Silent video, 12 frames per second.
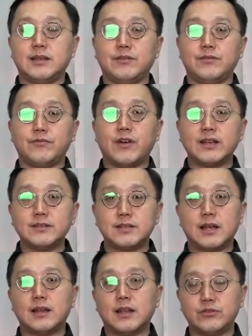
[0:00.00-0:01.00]
a
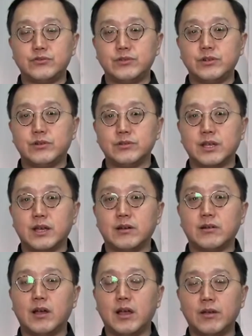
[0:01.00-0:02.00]
5-star luxury
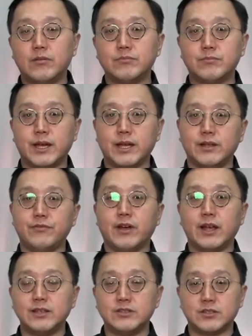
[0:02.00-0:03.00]
hotel helmed by
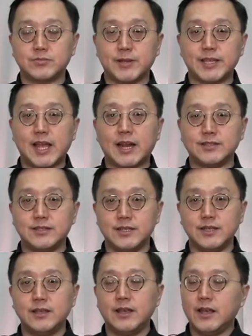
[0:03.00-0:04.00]
Far East
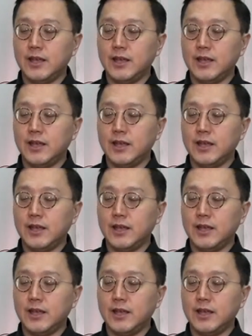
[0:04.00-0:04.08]
Hospitality,